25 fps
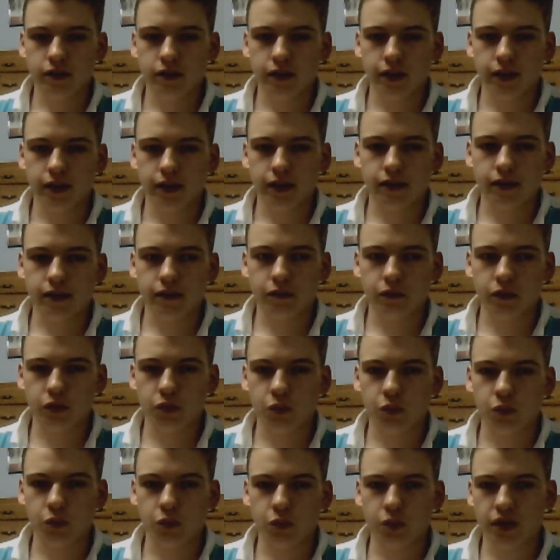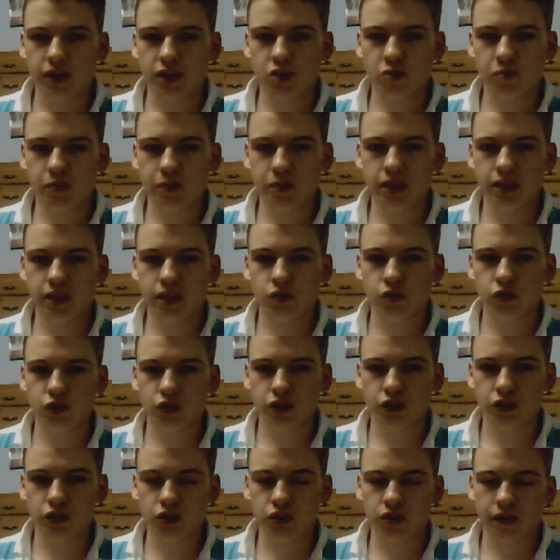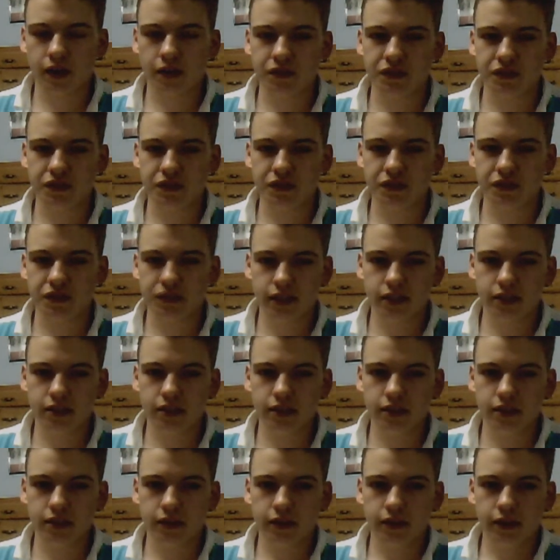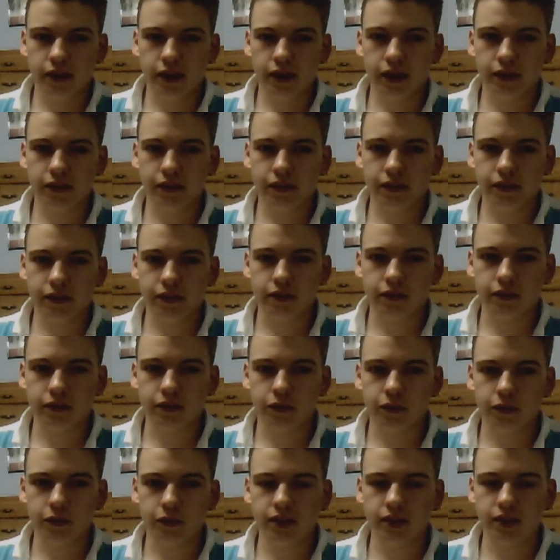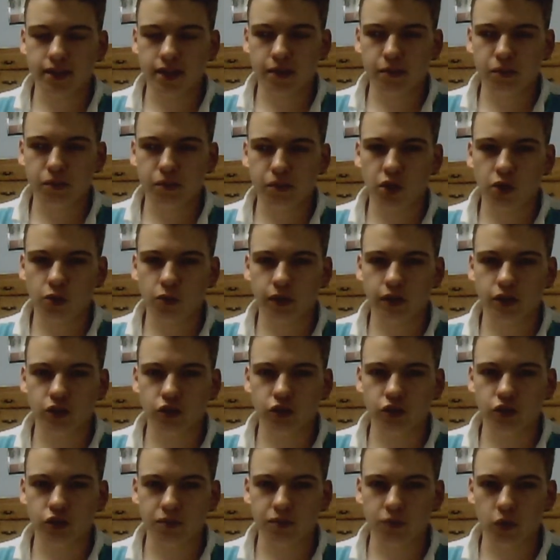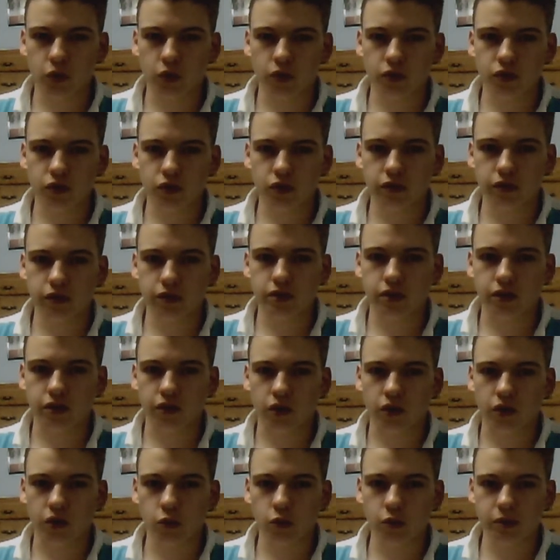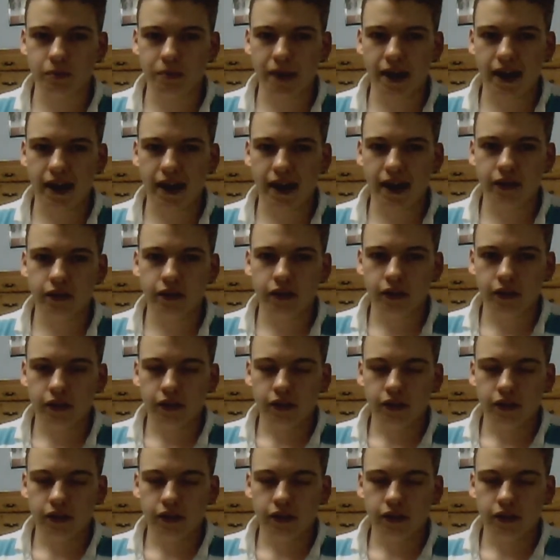like with 130 HP it usually survives the hit, and then with the damage, Outrage does more, so it's not always bad.